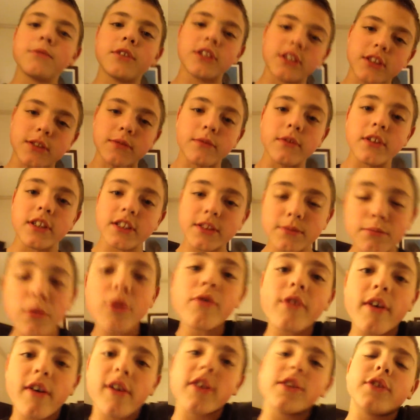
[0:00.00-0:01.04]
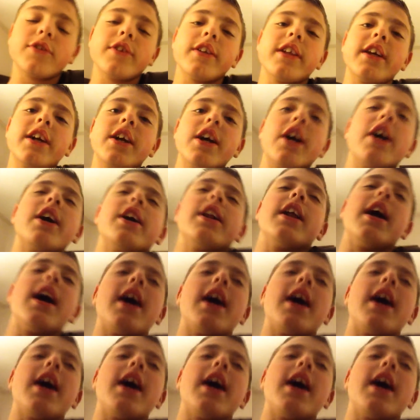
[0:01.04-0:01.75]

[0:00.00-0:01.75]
Just this movie was really good.